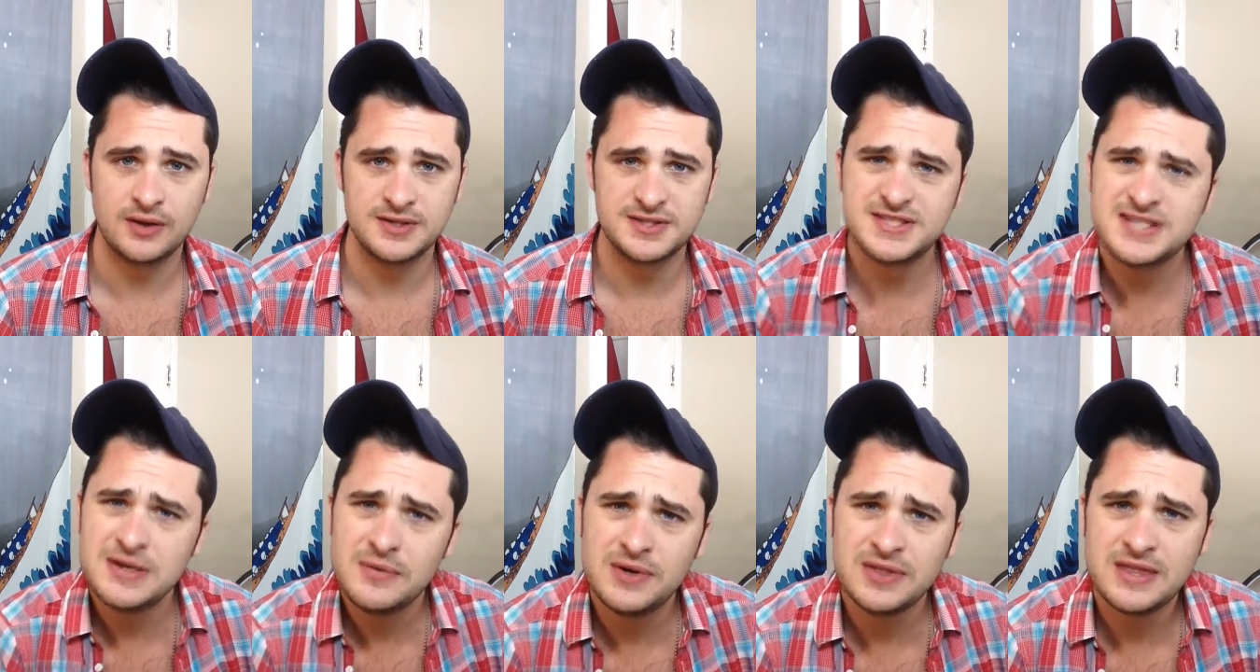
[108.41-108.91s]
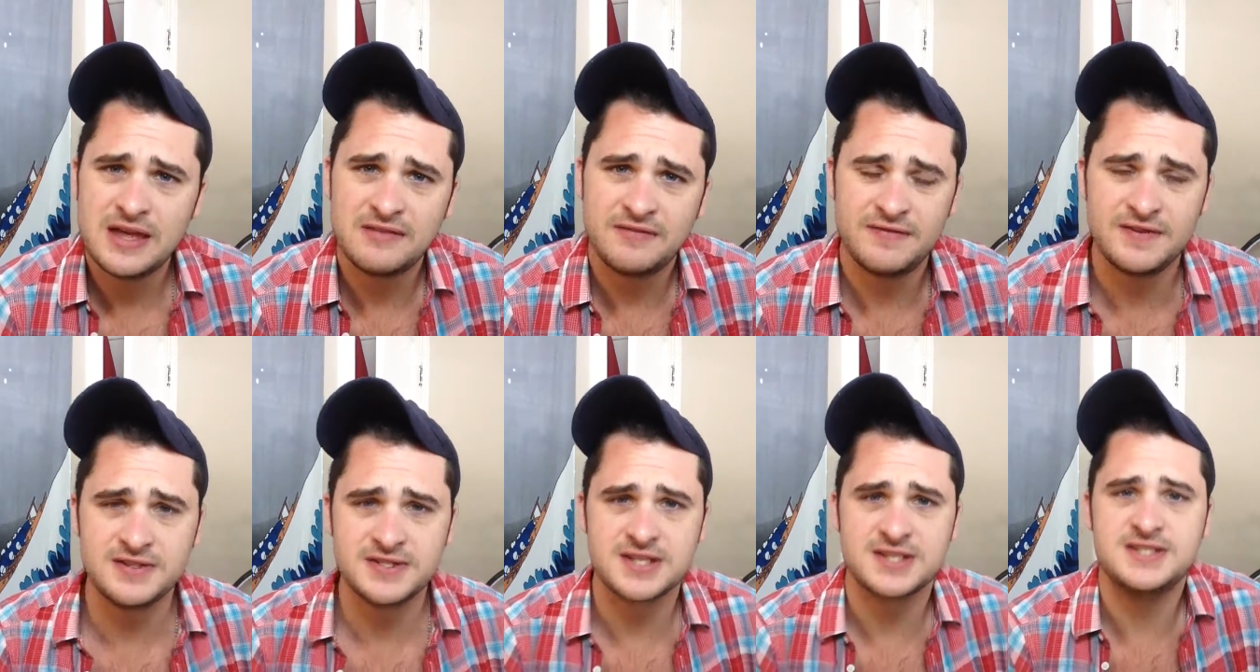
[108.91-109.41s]
See what
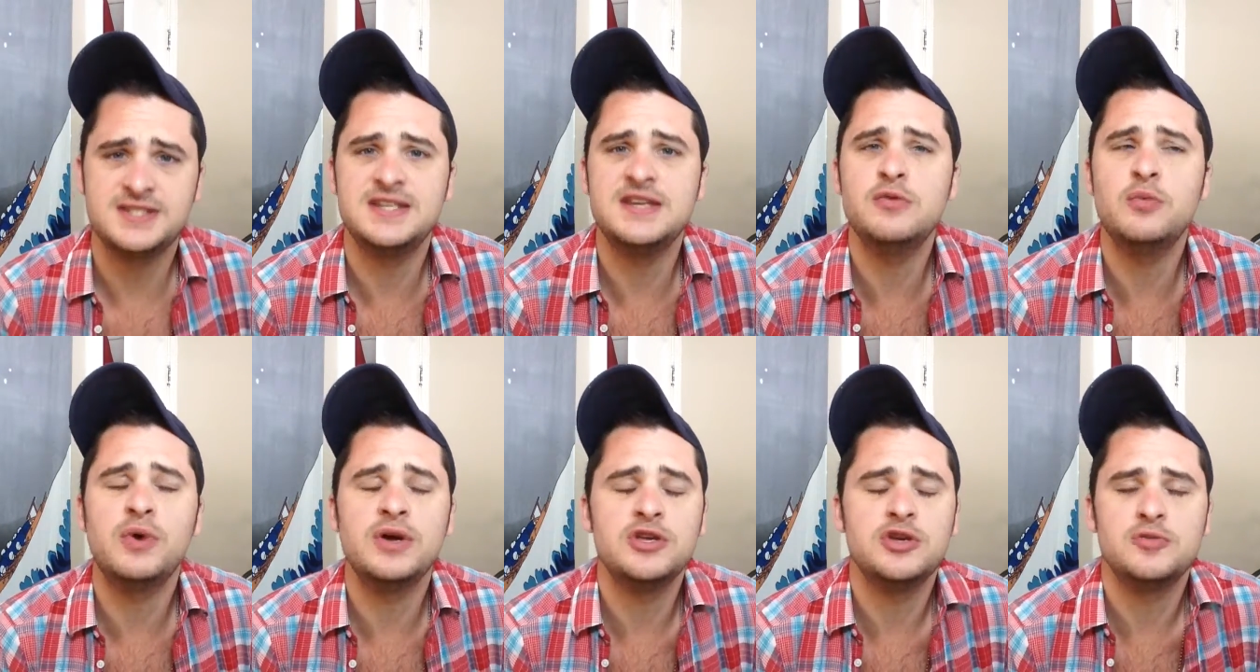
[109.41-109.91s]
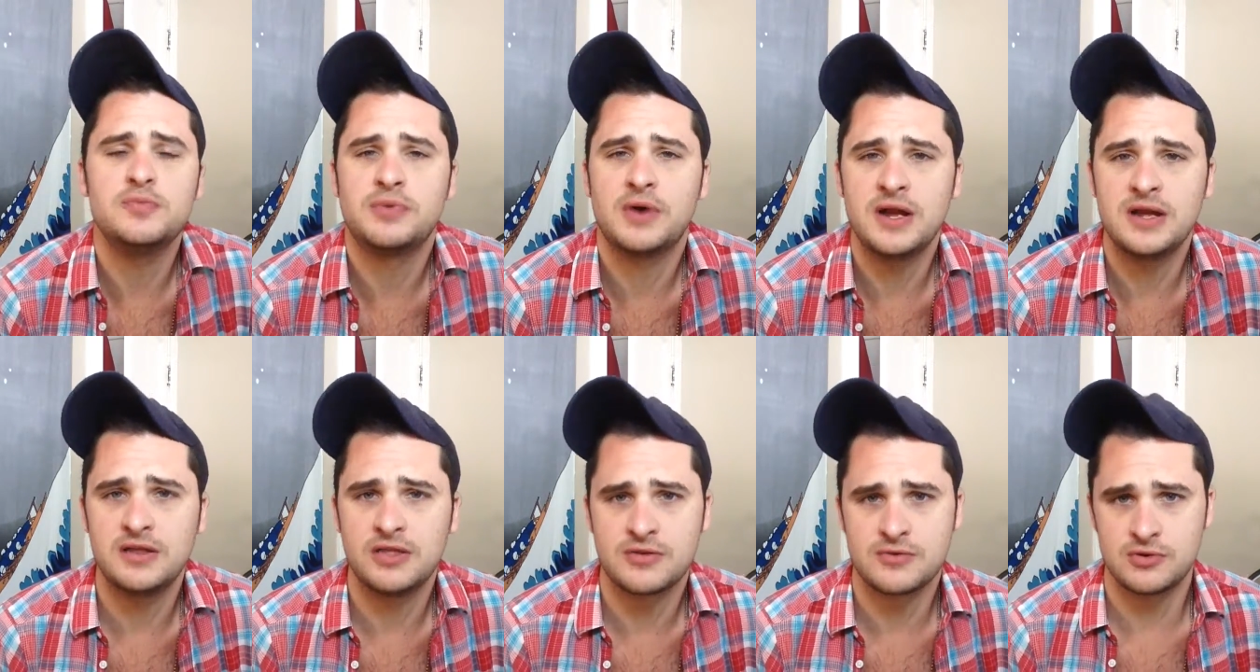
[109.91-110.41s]
that feels like. See what you
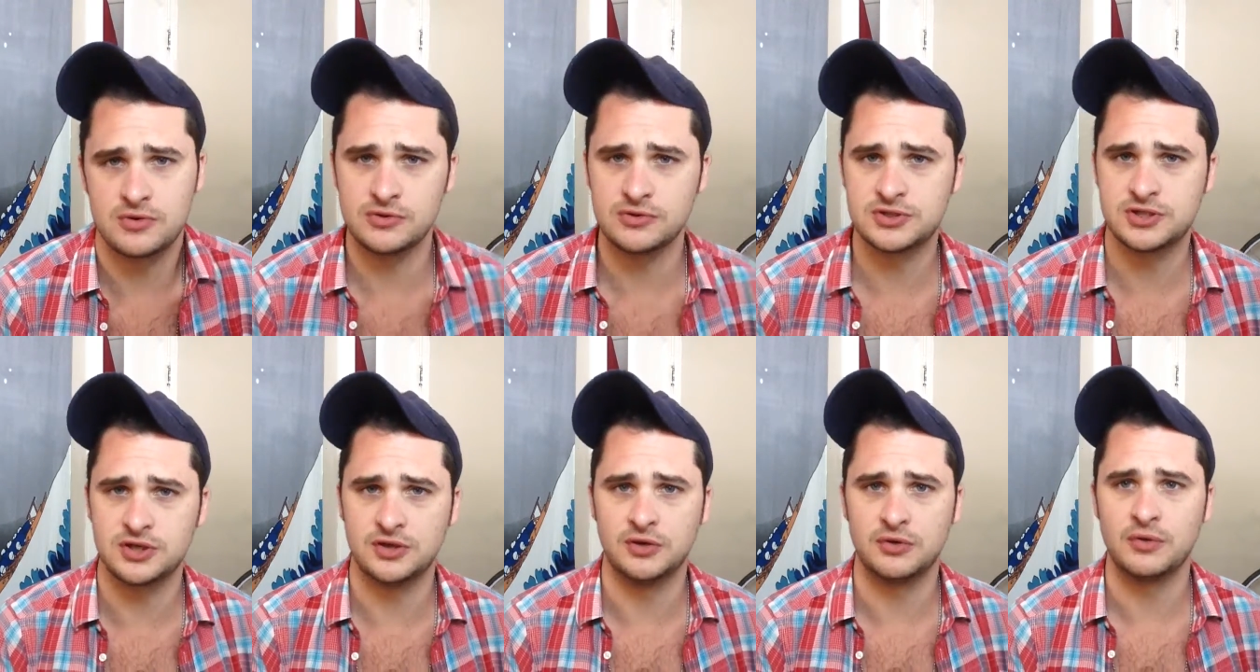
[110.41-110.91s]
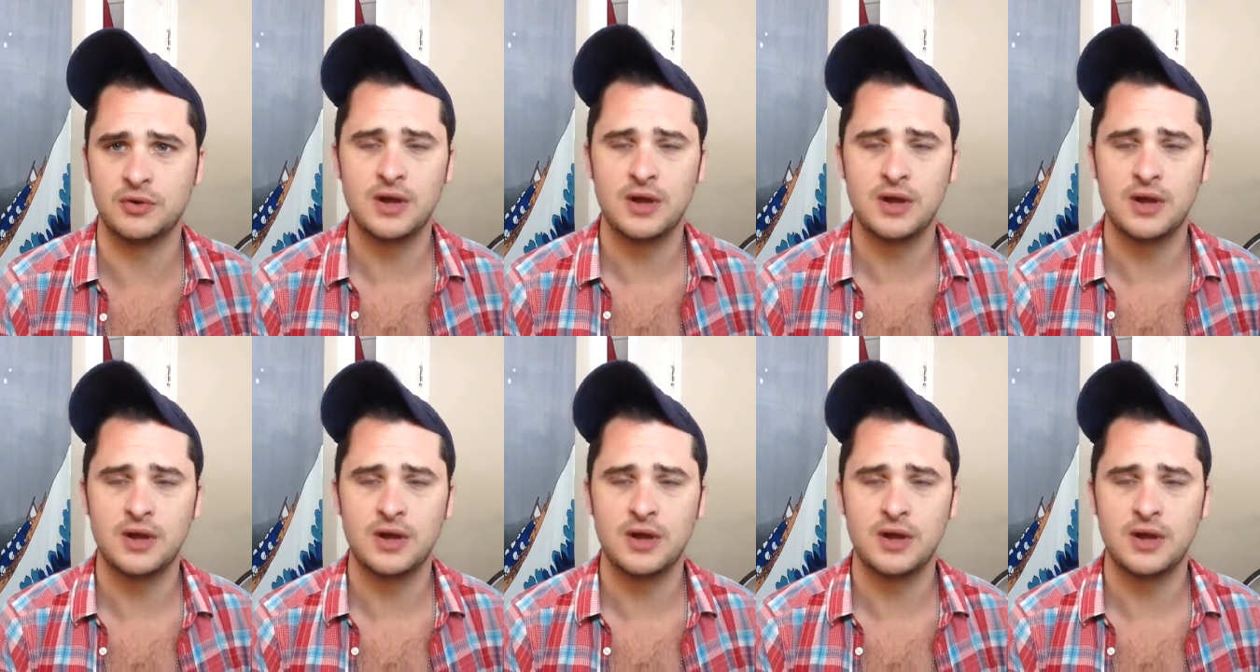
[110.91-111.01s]
break through to.